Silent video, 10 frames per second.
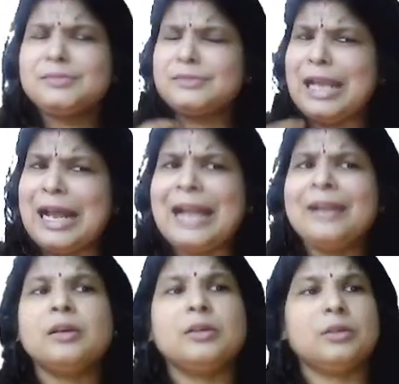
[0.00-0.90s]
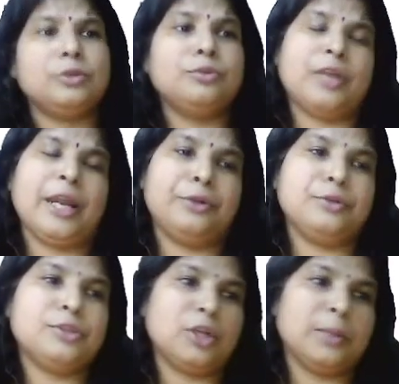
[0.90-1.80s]
and you try to
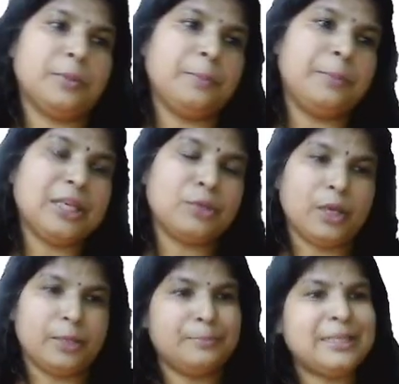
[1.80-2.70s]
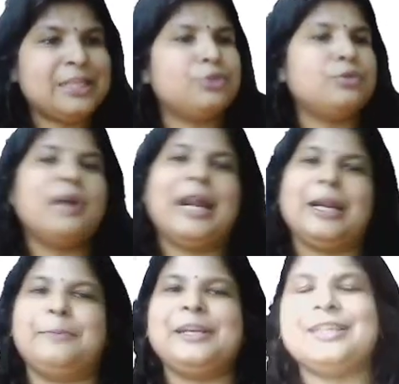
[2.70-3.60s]
solve the bit 1, bit 2
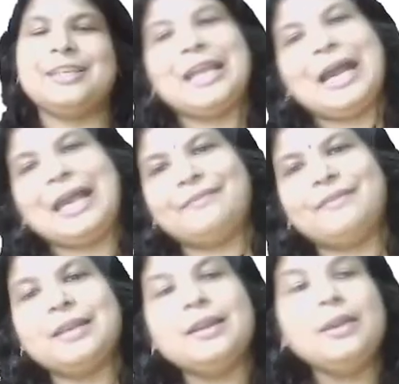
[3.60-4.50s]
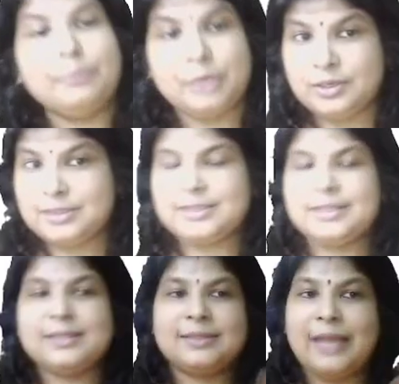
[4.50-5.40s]
and bit 3. I will, because it
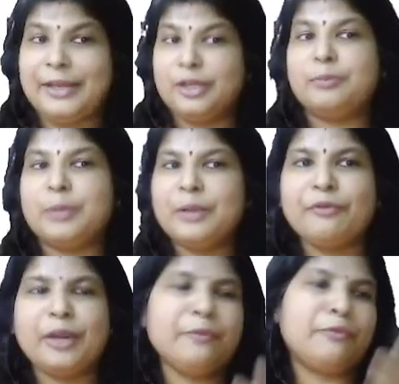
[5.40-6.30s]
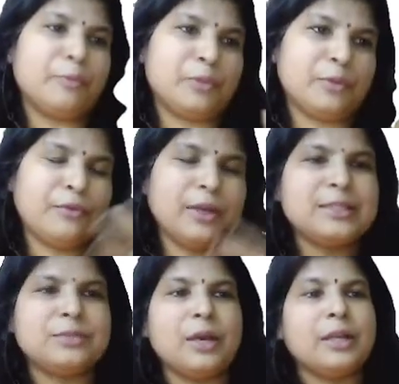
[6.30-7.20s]
is kind of different from the
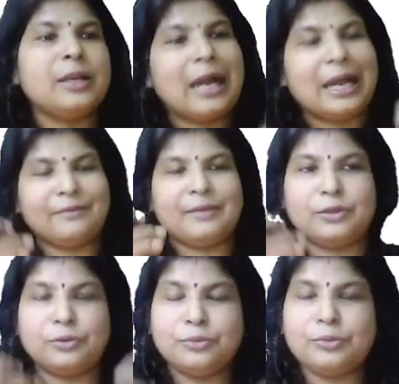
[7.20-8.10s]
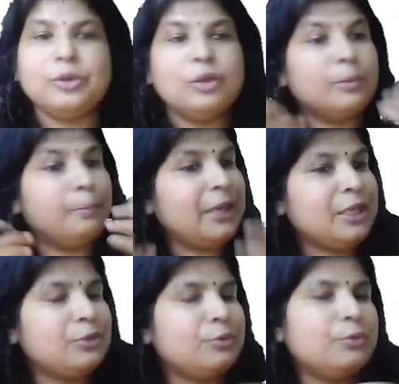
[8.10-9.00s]
first one, I will do
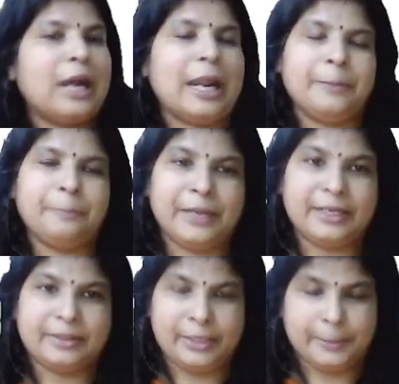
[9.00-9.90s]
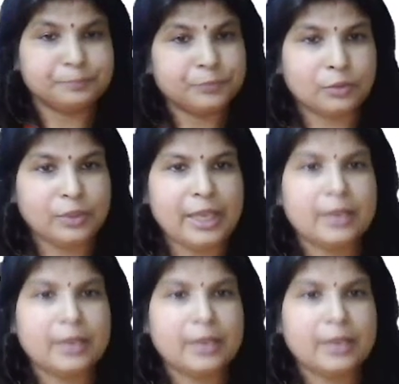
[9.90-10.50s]
bit 2 and bit 3. Okay,